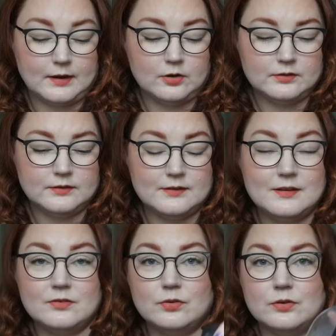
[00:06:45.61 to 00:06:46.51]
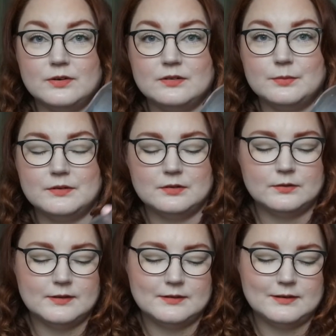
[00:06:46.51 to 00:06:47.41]
I got these for Christmas, so
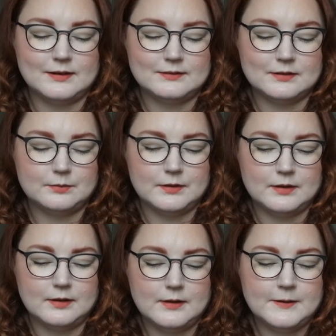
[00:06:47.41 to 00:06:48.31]
these lasted me